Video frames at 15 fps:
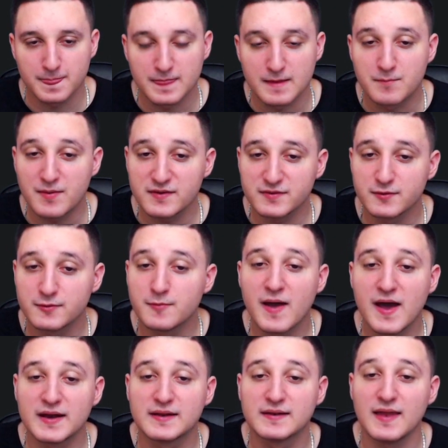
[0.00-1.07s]
The presence of
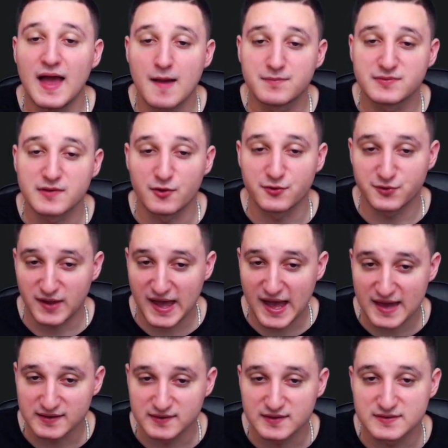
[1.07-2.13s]
Nomadic Labs also
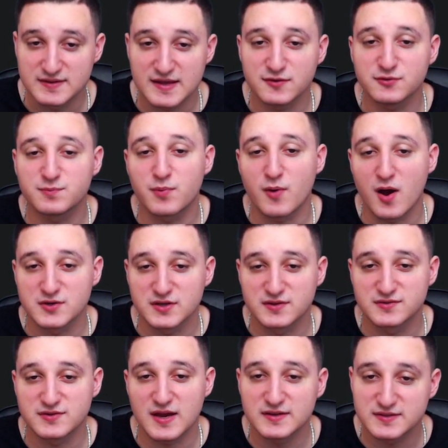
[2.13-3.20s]
added the Tezos project
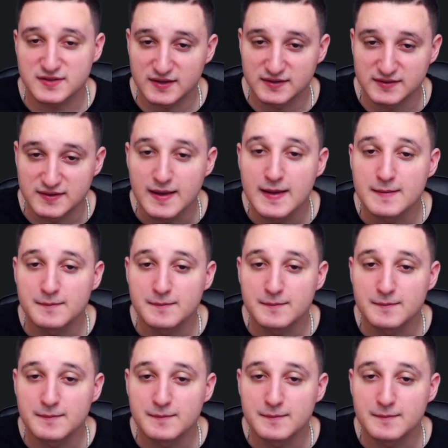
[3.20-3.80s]
strengthened